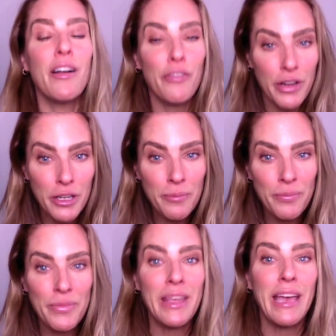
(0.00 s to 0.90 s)

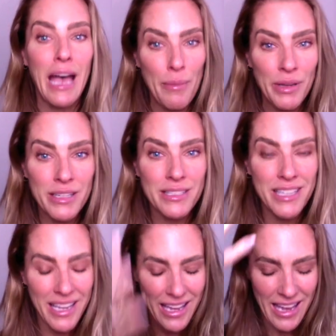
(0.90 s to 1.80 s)
freedom, happiness,
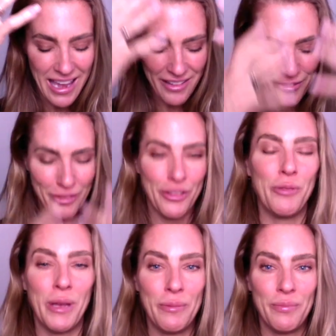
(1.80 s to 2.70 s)
and
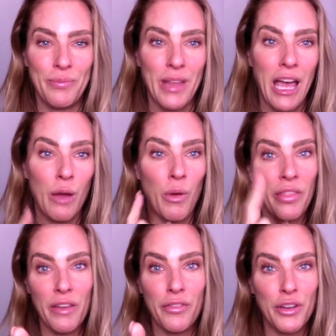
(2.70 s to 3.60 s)
fulfillment. I want
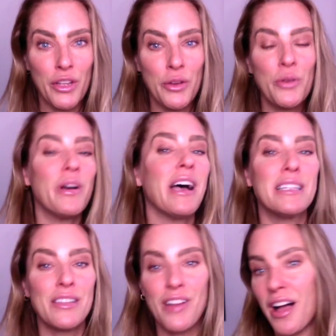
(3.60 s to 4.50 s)
that for you
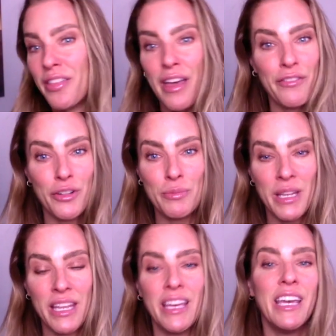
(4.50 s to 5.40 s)
as I've gotten that for
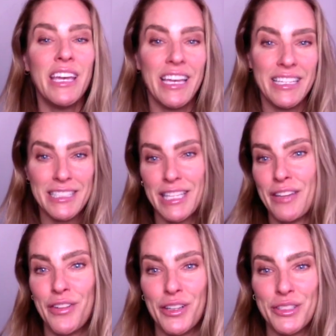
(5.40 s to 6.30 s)
me. It's
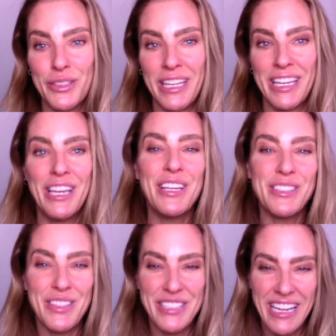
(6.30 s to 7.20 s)
life altering.
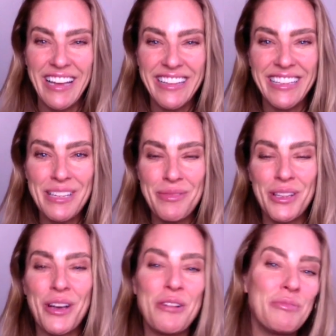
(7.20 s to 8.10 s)
So check out the link
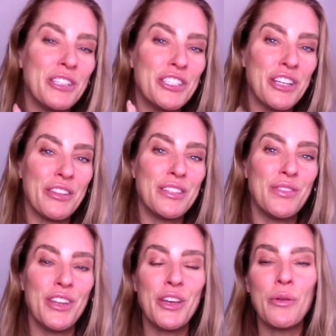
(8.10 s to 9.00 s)
below. Please share this
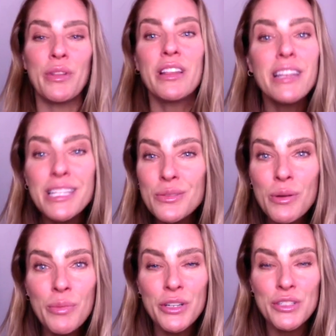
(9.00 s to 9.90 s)
video with at least
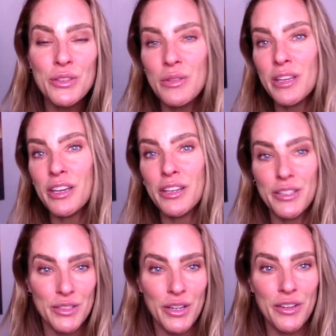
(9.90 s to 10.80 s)
one person you think it
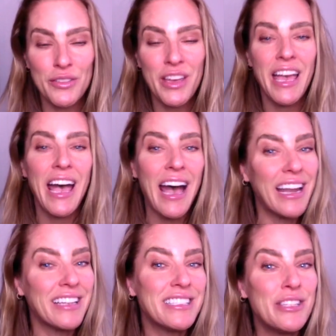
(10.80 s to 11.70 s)
could serve.
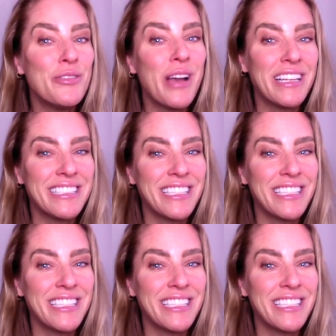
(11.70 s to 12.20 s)
And I'll see you guys